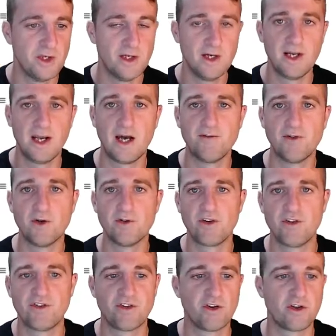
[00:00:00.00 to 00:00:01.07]
and out of those
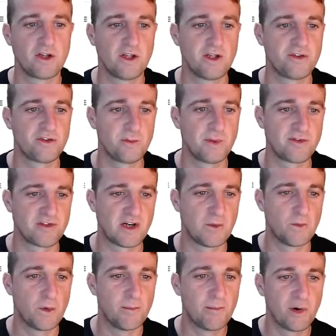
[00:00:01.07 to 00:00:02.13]
in circulation, we have around
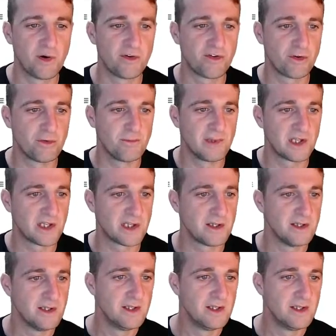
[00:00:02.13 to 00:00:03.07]
1.2 billion,